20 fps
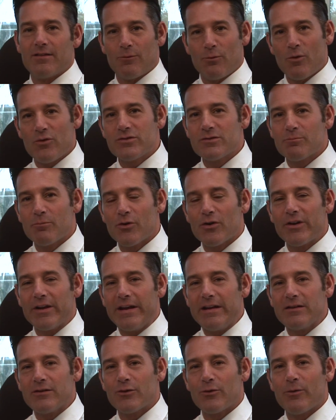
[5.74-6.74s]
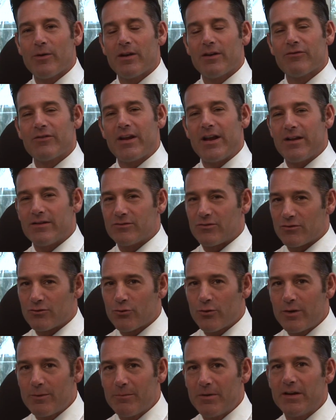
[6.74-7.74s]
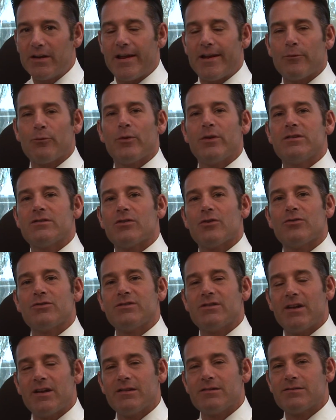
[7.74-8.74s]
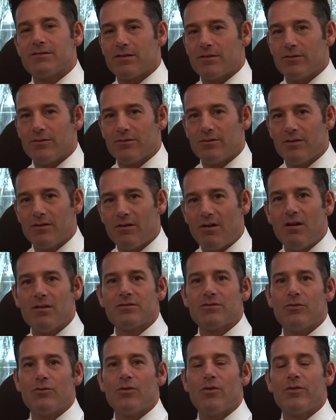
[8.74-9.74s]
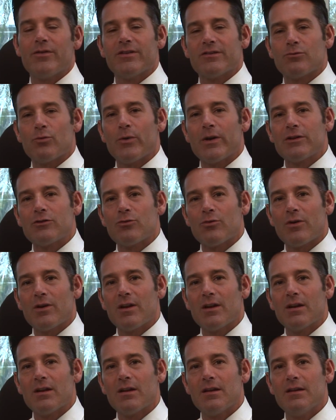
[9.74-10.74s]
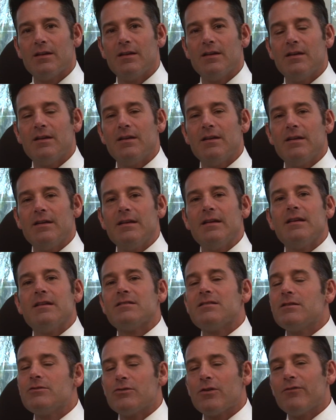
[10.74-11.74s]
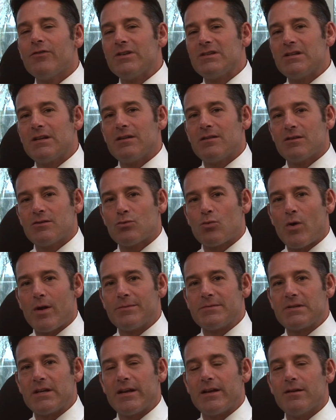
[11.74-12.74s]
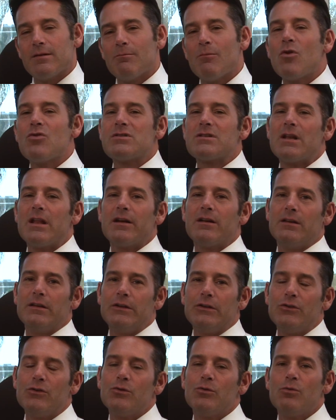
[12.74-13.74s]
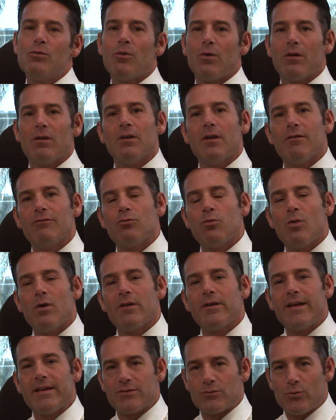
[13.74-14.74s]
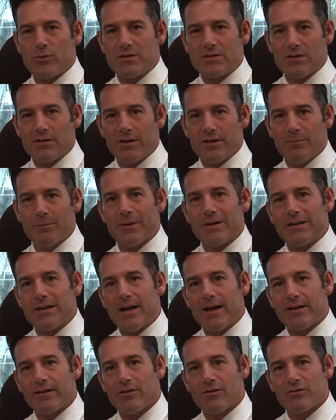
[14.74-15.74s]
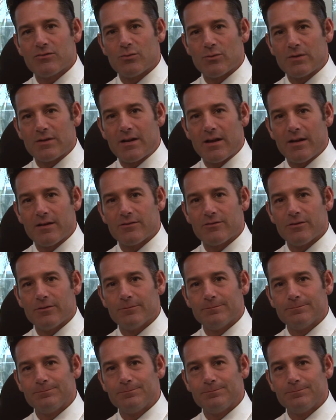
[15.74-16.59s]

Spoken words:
the Rosenberg Integrative Cancer Treatment and Research Institute, also known as RICTRI. Since you're visiting this website, most likely you or a loved one has recently been diagnosed with cancer.